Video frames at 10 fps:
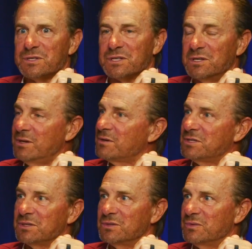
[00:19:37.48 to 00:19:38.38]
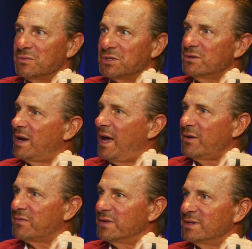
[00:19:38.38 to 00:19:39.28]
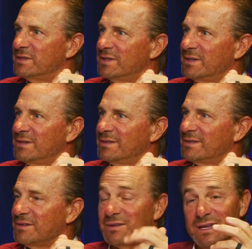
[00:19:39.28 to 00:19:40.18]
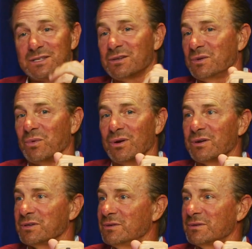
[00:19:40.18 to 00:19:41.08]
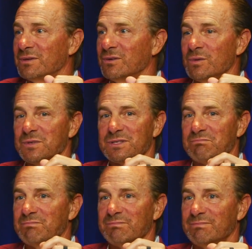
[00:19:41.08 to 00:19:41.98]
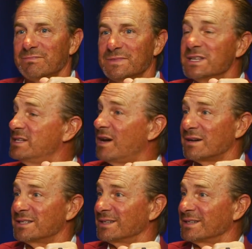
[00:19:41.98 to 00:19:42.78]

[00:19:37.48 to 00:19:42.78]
year or two, when you're out of it, that's a good word. You're almost detoxing.